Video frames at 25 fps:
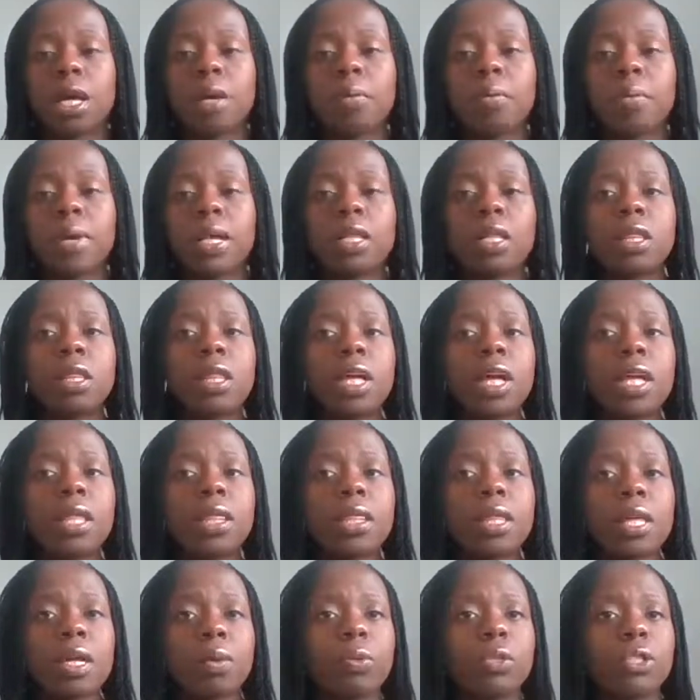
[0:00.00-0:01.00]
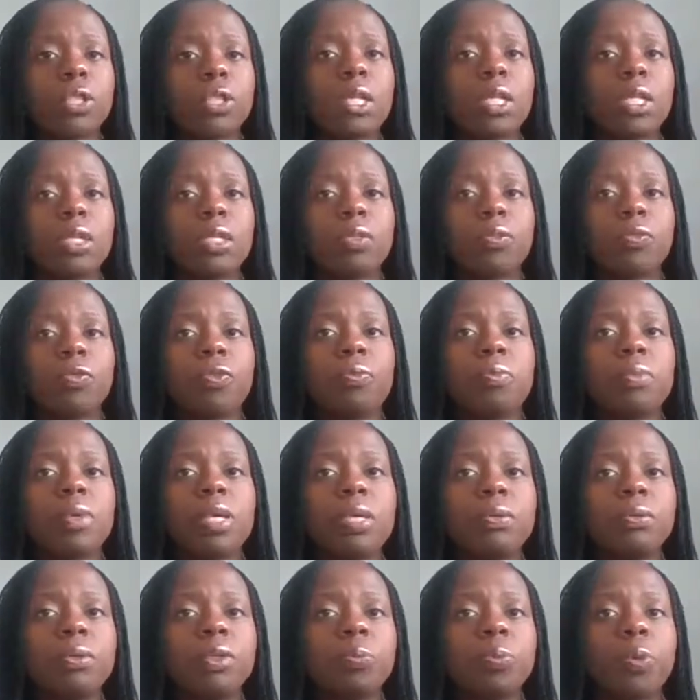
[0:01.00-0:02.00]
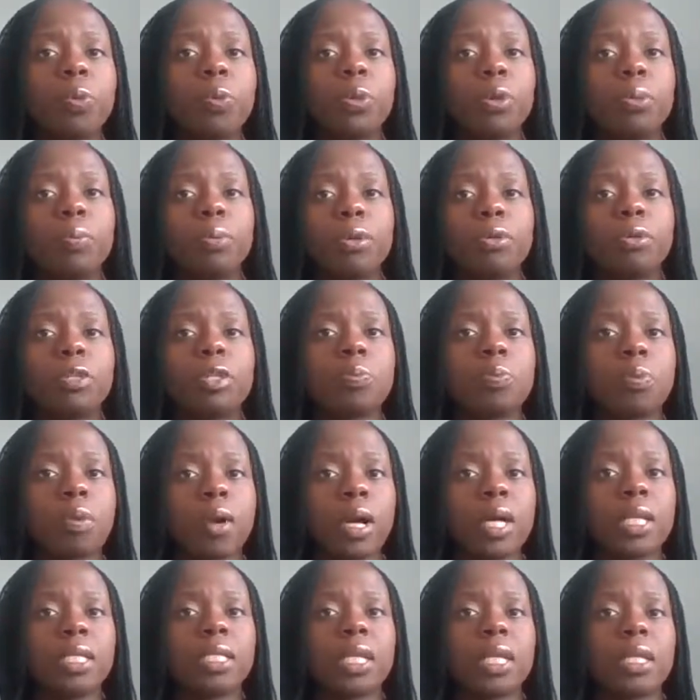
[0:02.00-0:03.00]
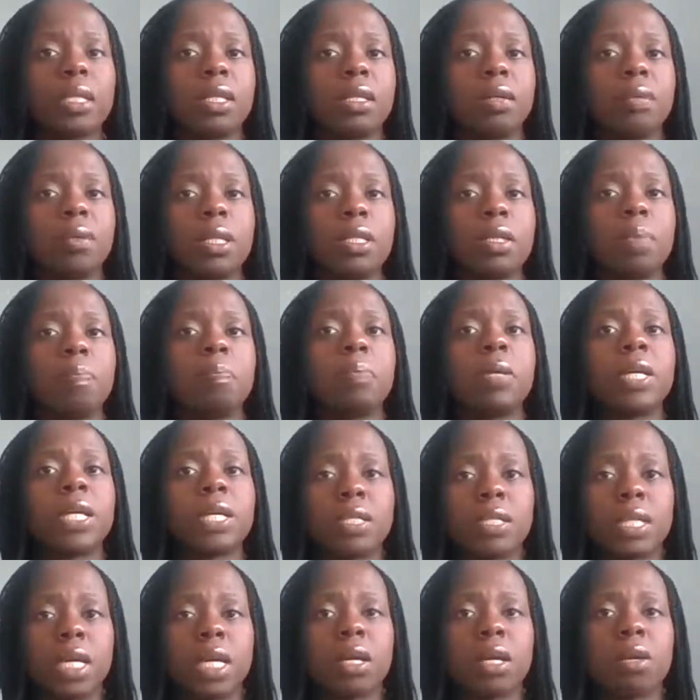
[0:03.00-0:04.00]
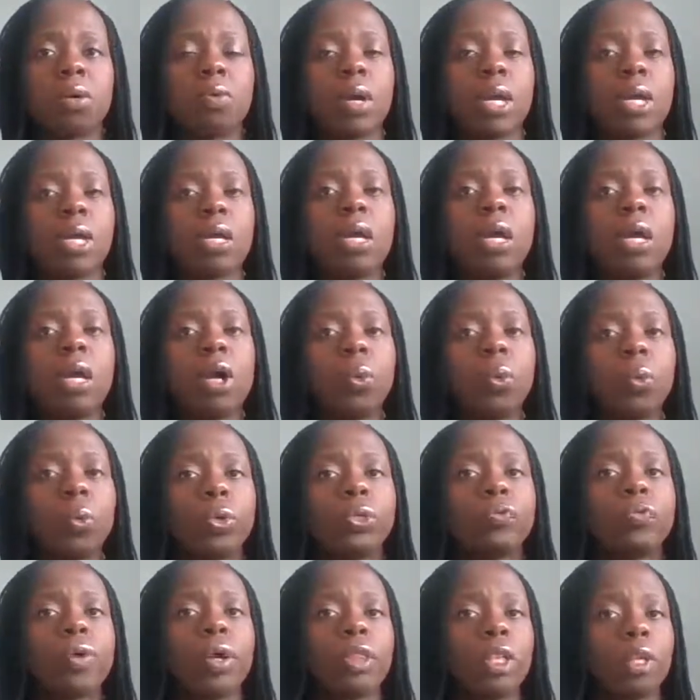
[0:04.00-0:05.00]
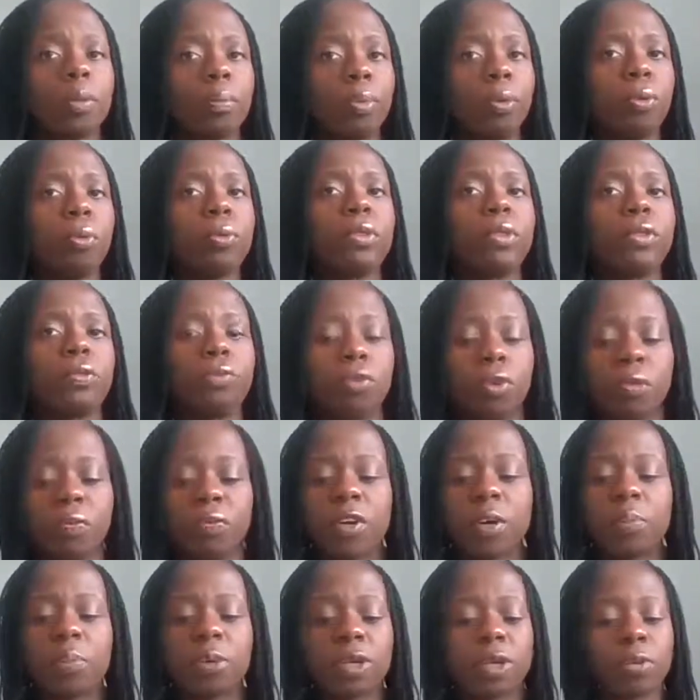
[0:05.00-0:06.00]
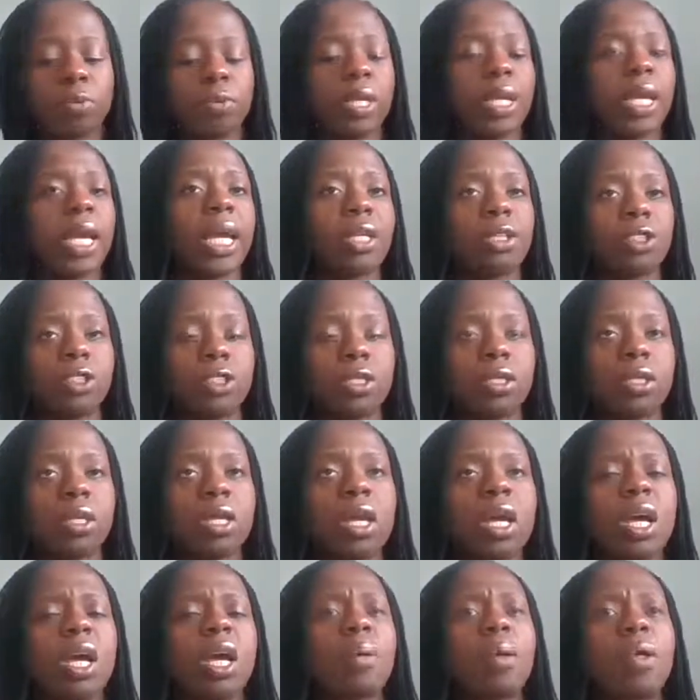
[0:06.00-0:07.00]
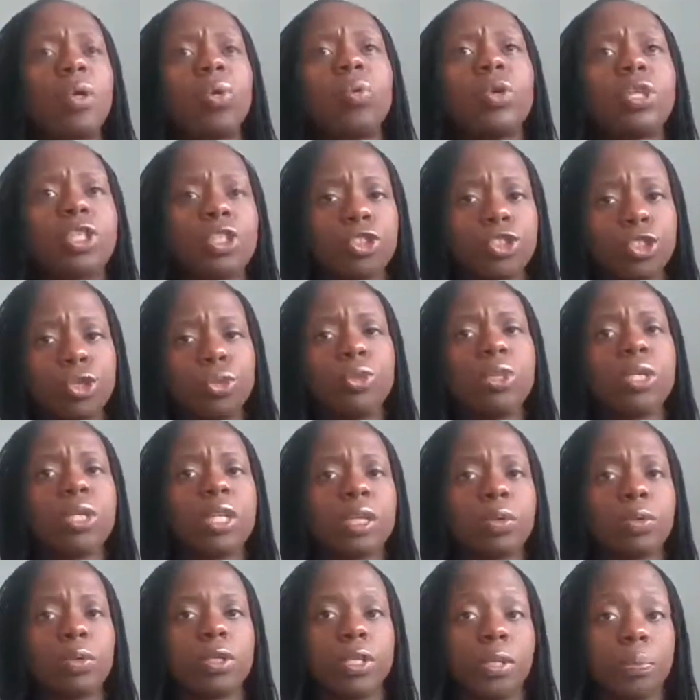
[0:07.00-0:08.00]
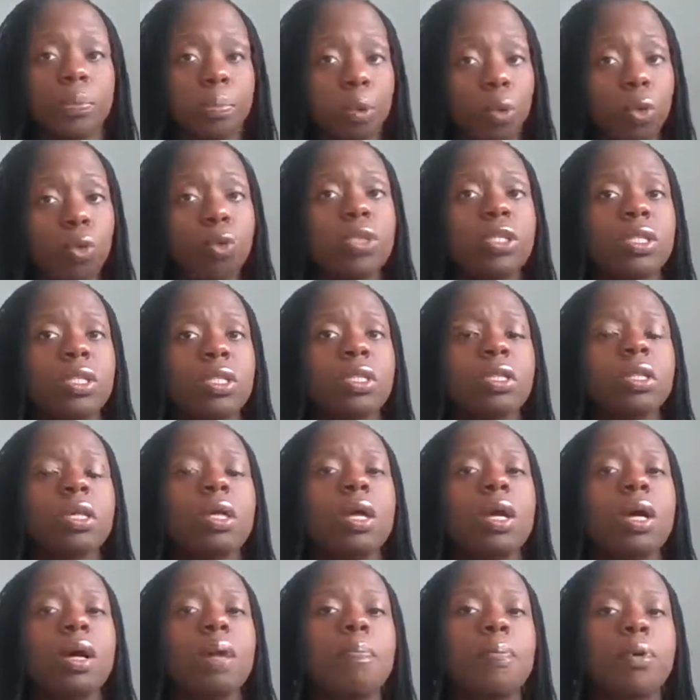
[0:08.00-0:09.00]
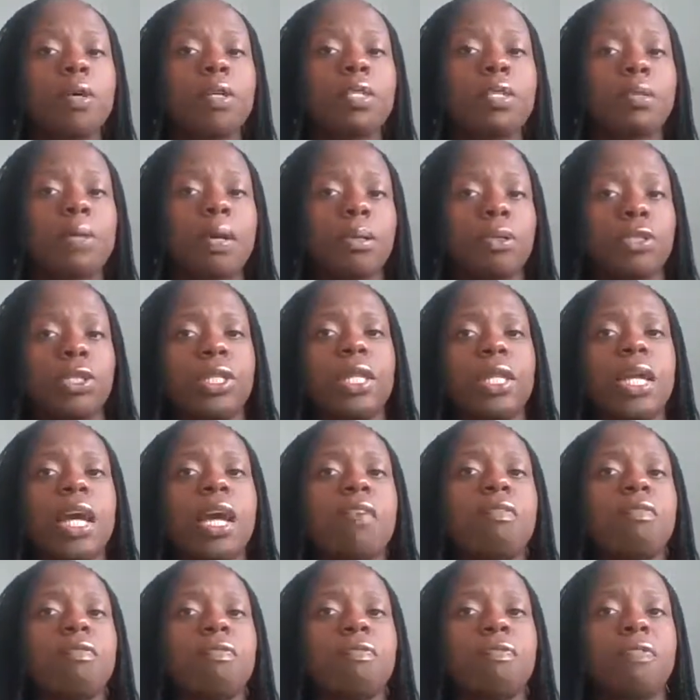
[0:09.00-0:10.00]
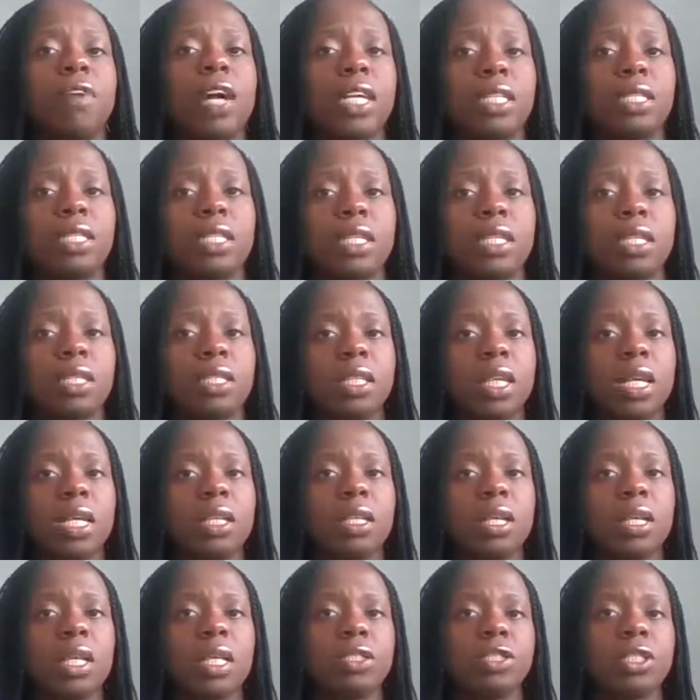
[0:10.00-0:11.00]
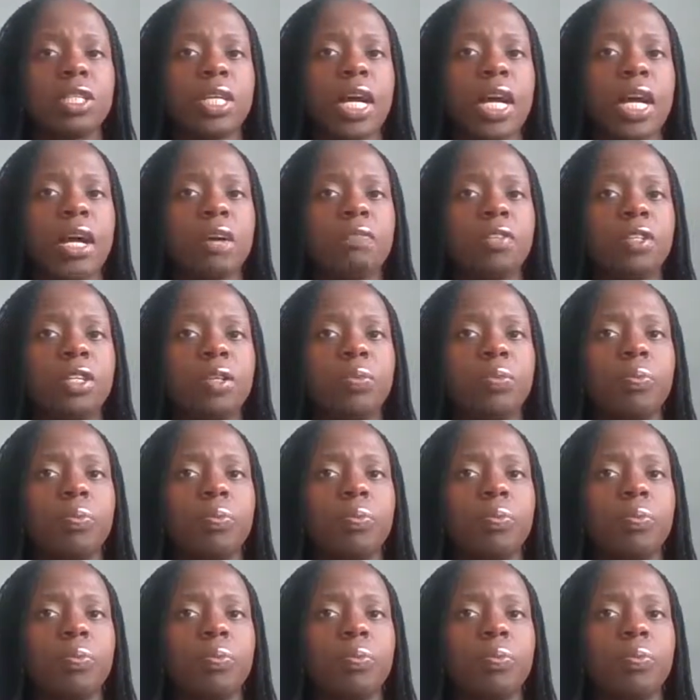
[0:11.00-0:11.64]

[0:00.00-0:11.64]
And the third thing, which I think for me was probably the most surprising and the biggest takeaway, was around the importance of nonverbal communication. And I always knew that it was important, but to actually have findings and actually have